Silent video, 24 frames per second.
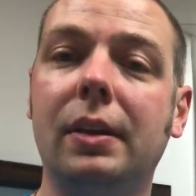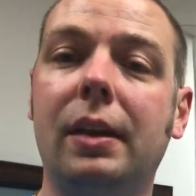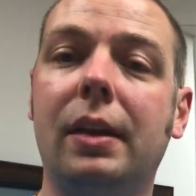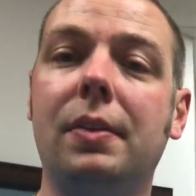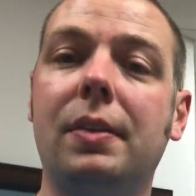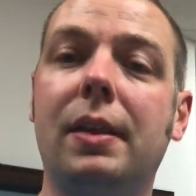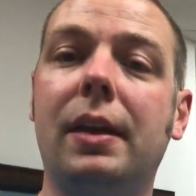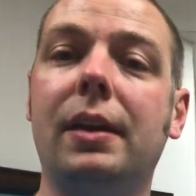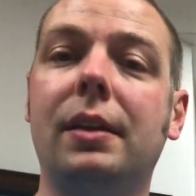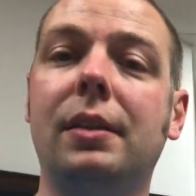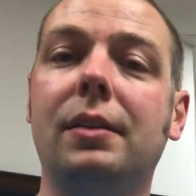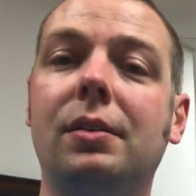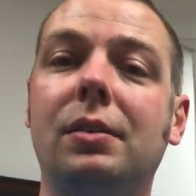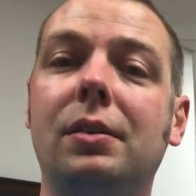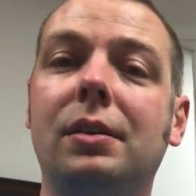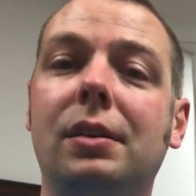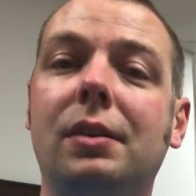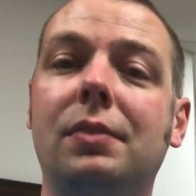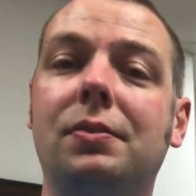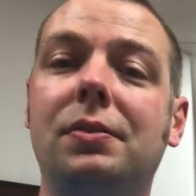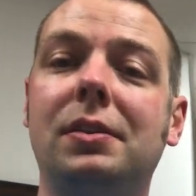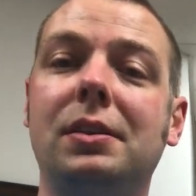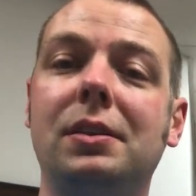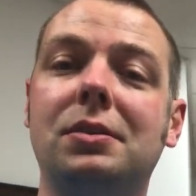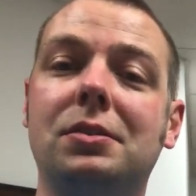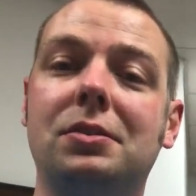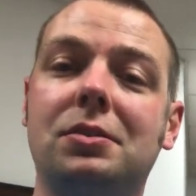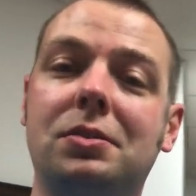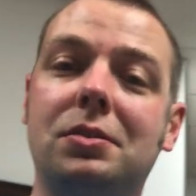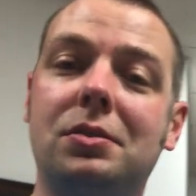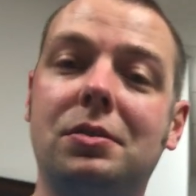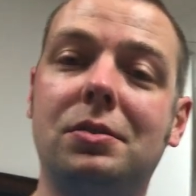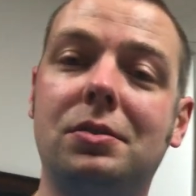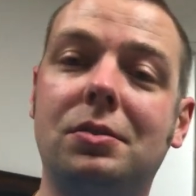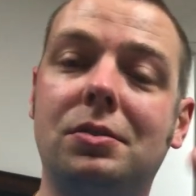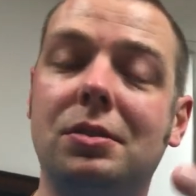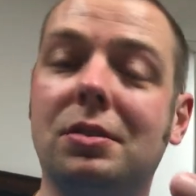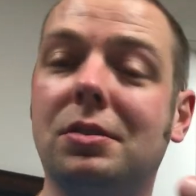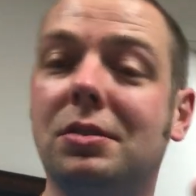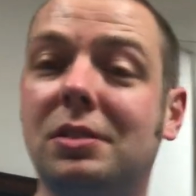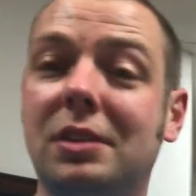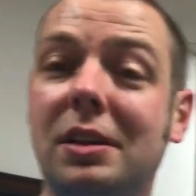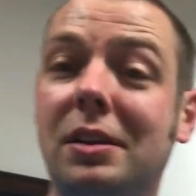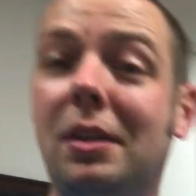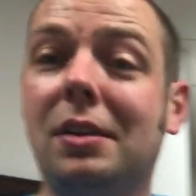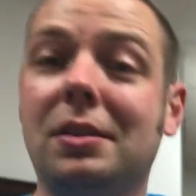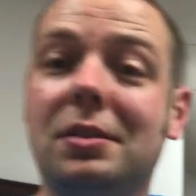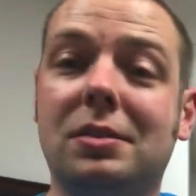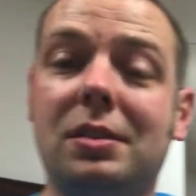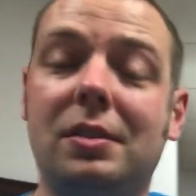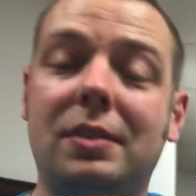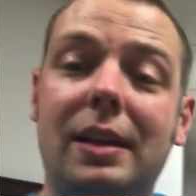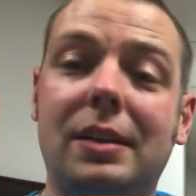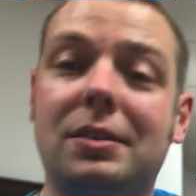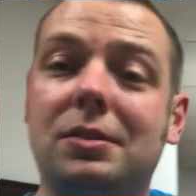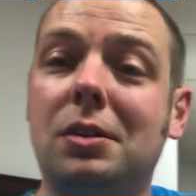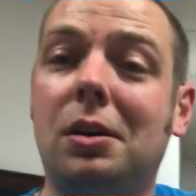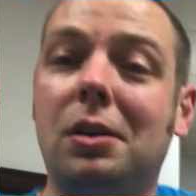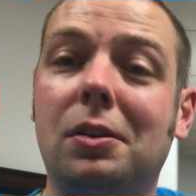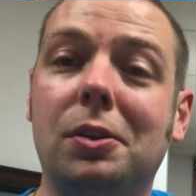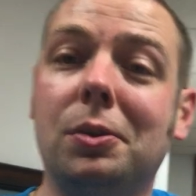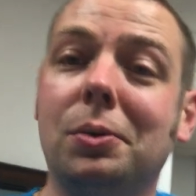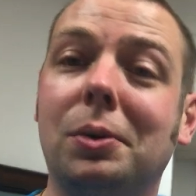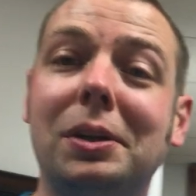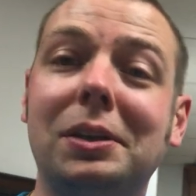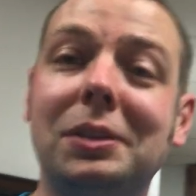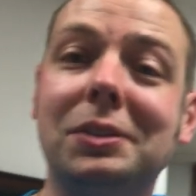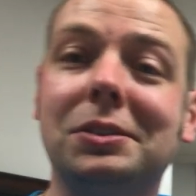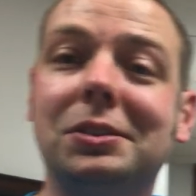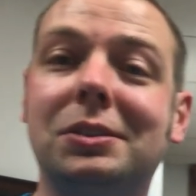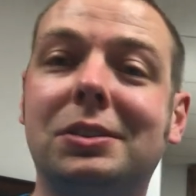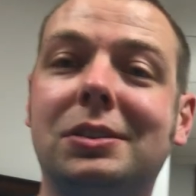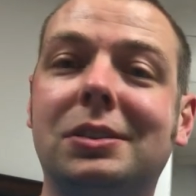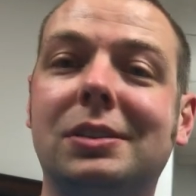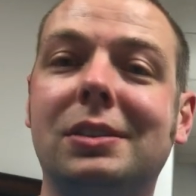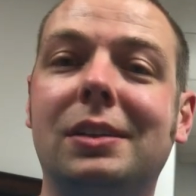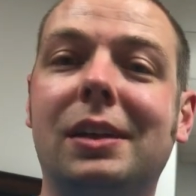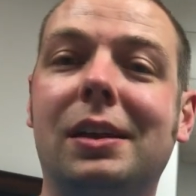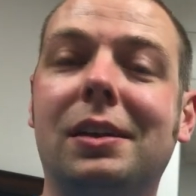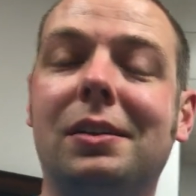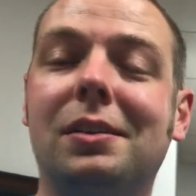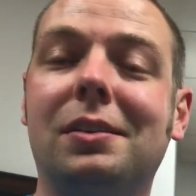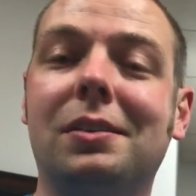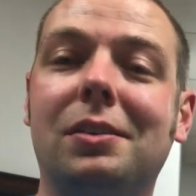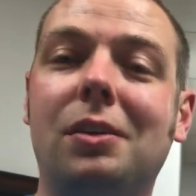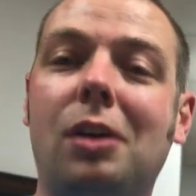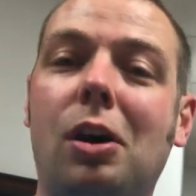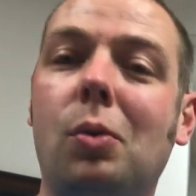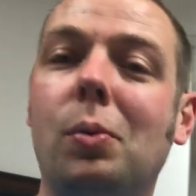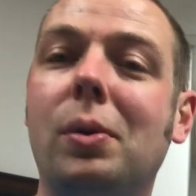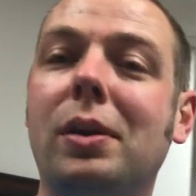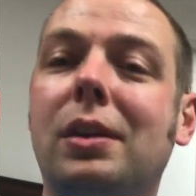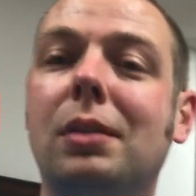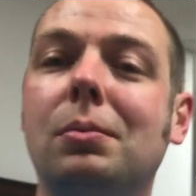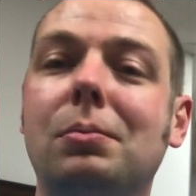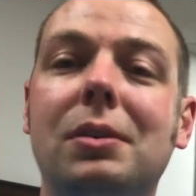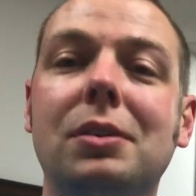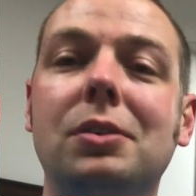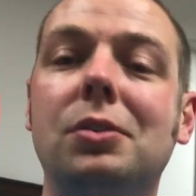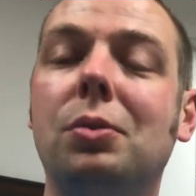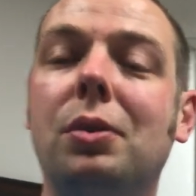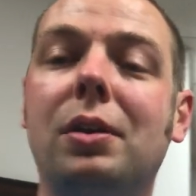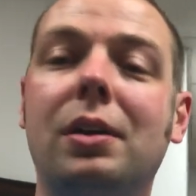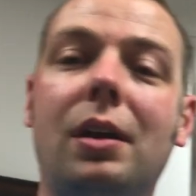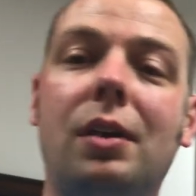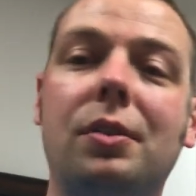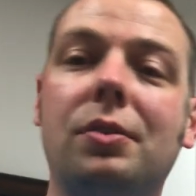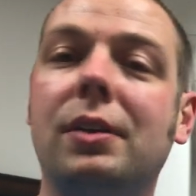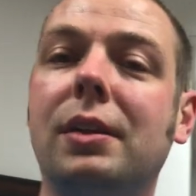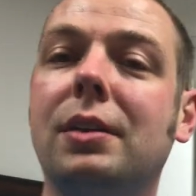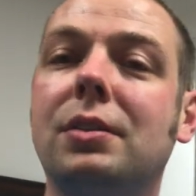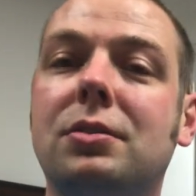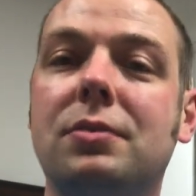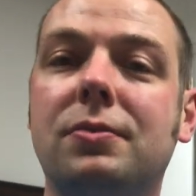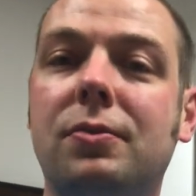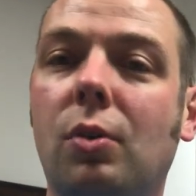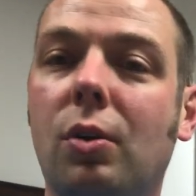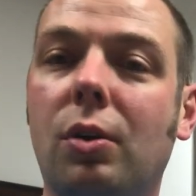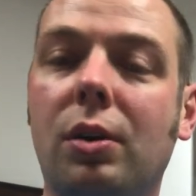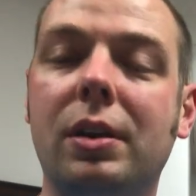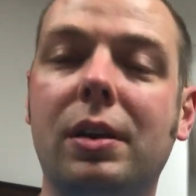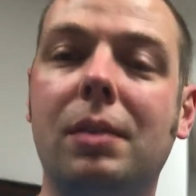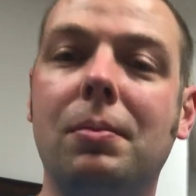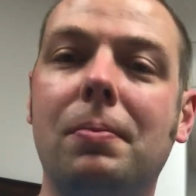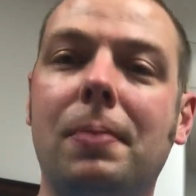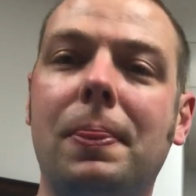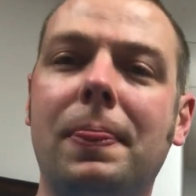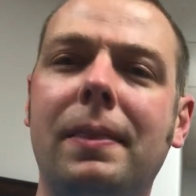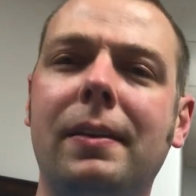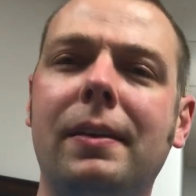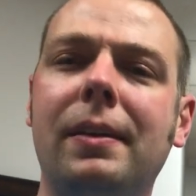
And that if he's just in us and that's all there is, then all we can be doing are things for him,